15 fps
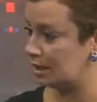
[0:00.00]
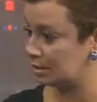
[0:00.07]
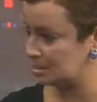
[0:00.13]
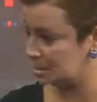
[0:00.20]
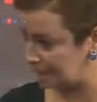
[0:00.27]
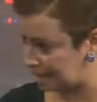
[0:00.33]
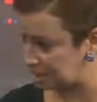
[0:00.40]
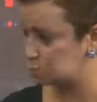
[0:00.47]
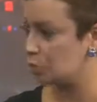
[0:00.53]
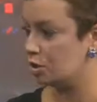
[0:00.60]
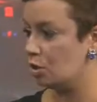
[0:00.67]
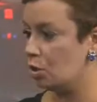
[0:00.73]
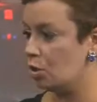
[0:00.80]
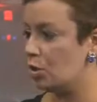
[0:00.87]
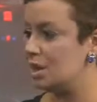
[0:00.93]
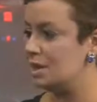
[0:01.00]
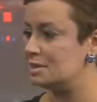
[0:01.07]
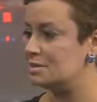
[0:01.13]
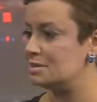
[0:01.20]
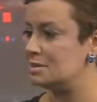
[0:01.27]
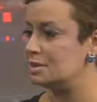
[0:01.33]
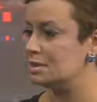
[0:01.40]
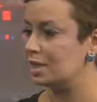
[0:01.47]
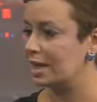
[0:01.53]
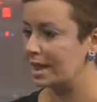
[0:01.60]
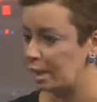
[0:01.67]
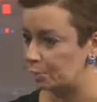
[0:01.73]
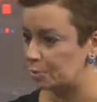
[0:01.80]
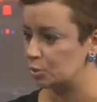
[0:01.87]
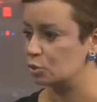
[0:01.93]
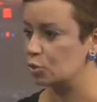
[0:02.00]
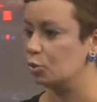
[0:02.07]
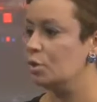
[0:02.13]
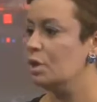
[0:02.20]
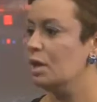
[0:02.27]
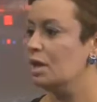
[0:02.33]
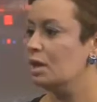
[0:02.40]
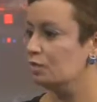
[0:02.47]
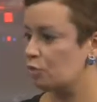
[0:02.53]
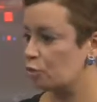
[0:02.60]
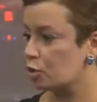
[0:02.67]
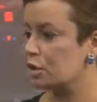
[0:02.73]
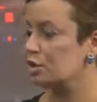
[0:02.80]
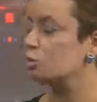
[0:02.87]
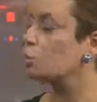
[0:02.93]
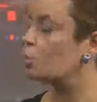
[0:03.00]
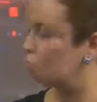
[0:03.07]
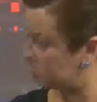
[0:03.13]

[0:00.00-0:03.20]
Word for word: And it's, as we know, is the capital for